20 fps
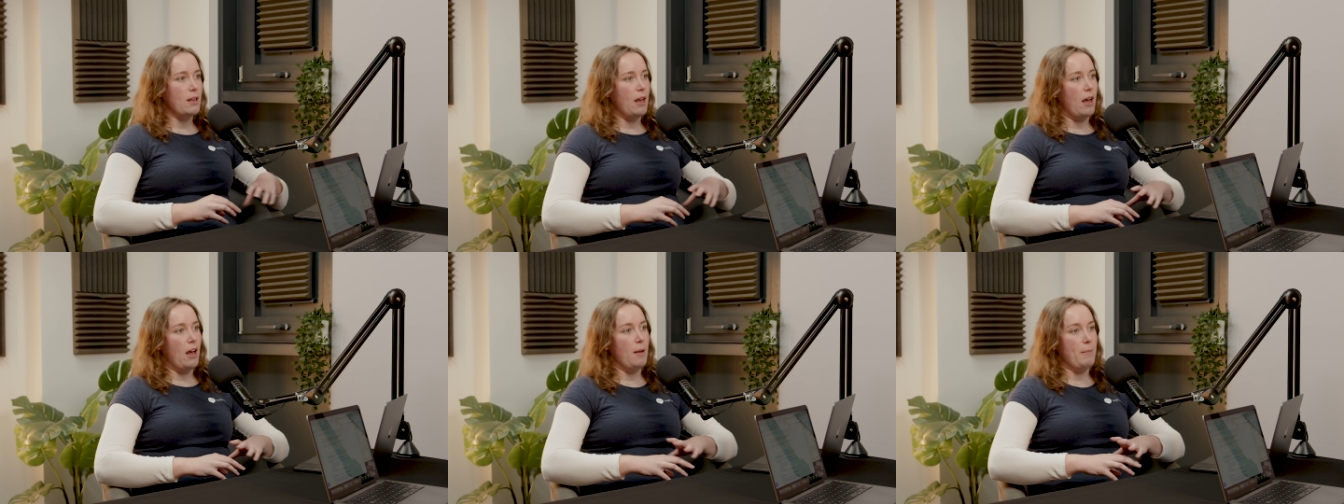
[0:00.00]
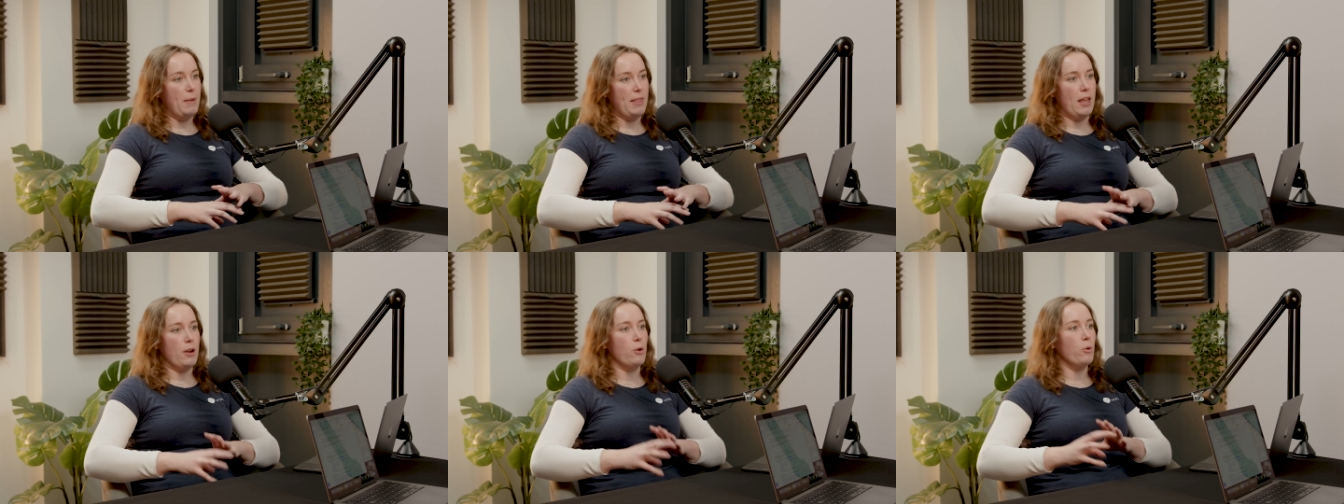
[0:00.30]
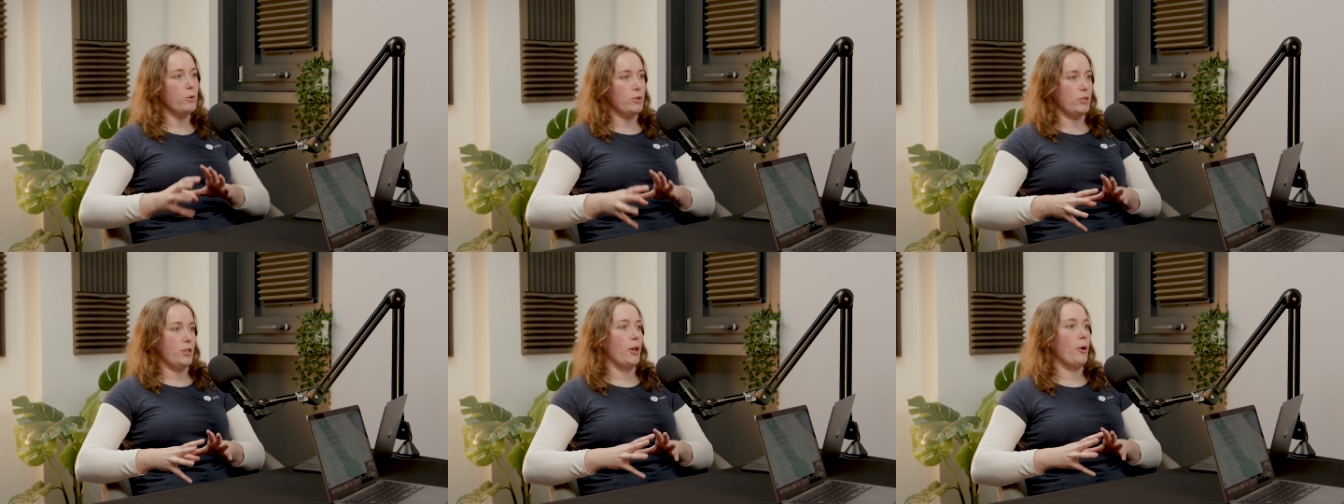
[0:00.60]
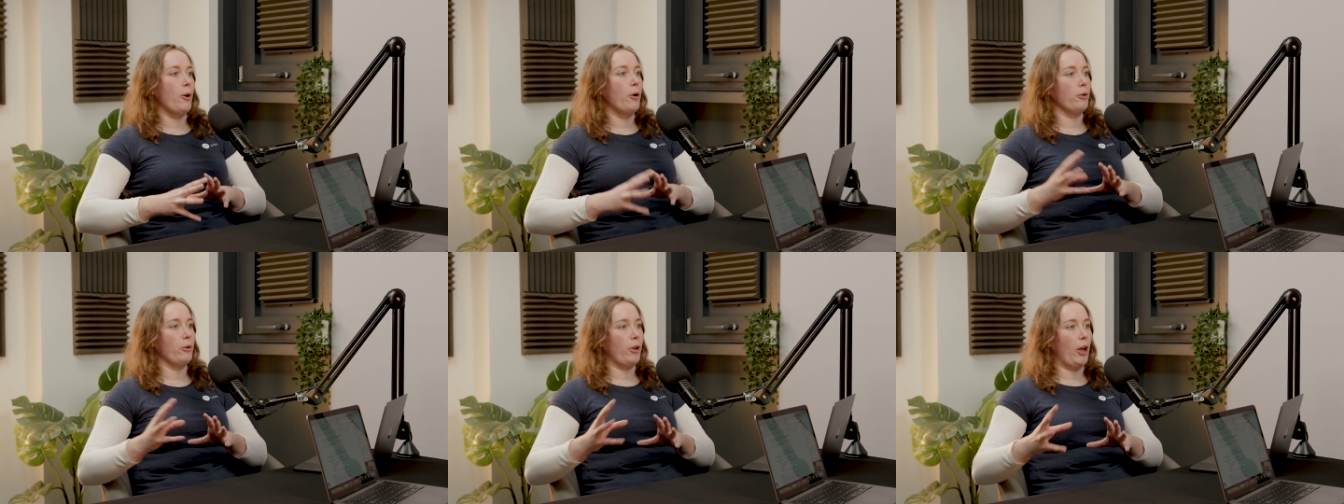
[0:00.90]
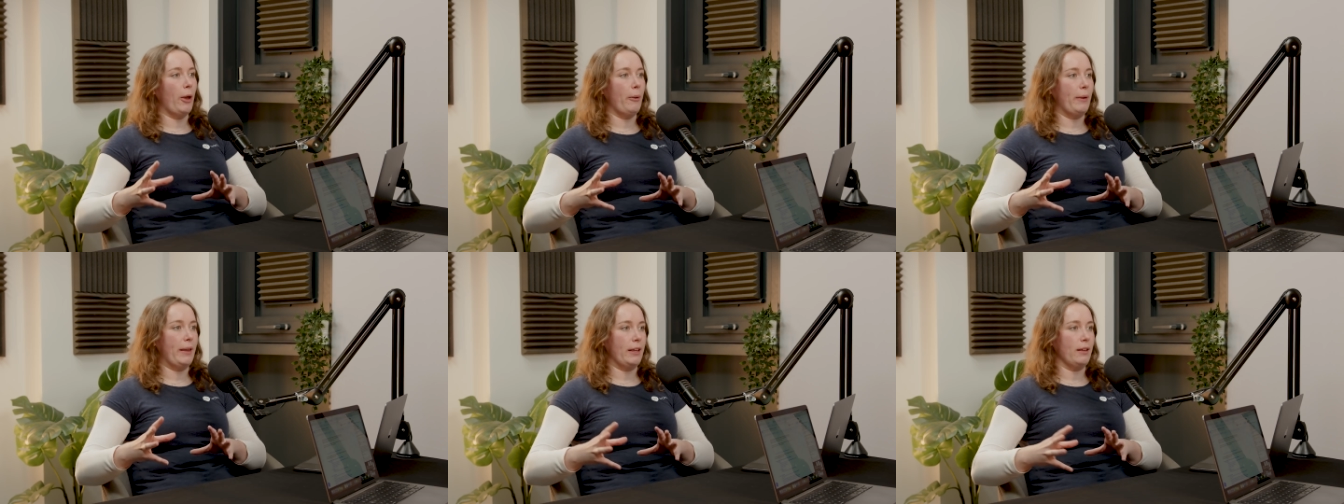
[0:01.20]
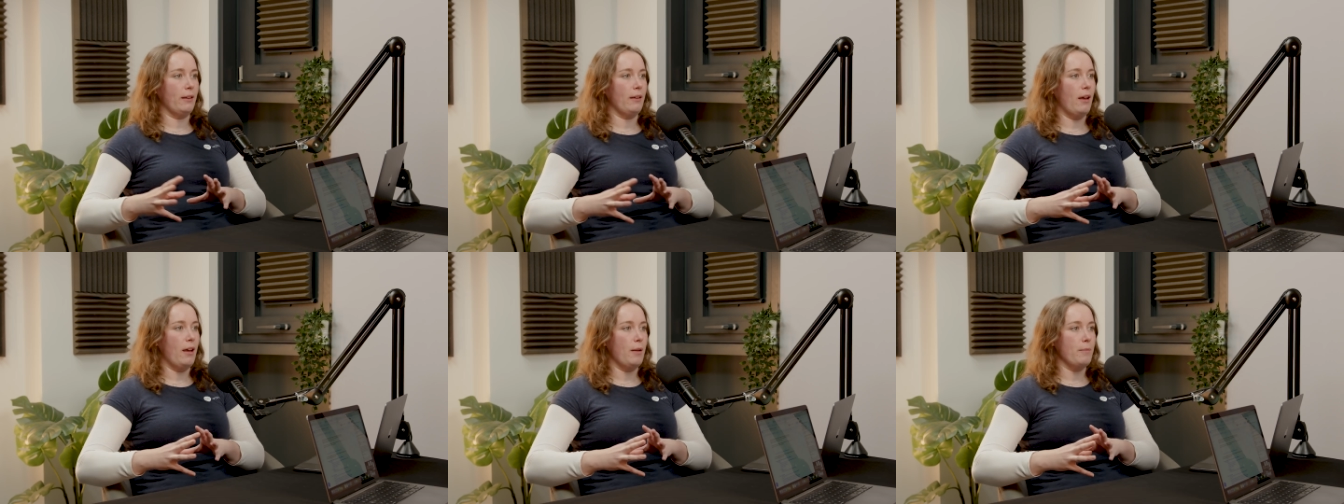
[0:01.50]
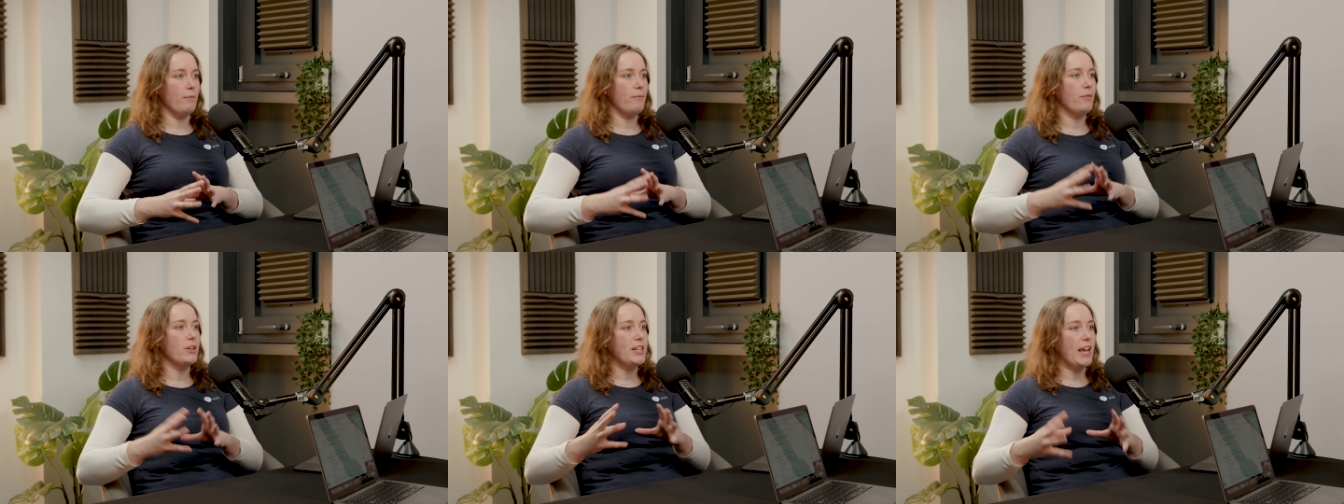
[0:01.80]
and then also ongoing
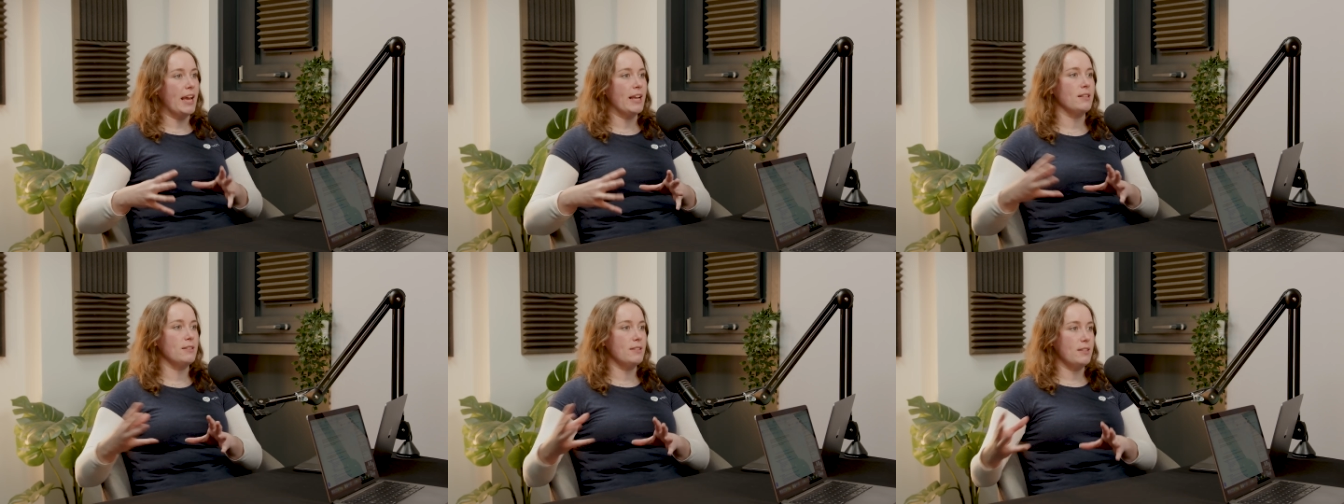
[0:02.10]
retained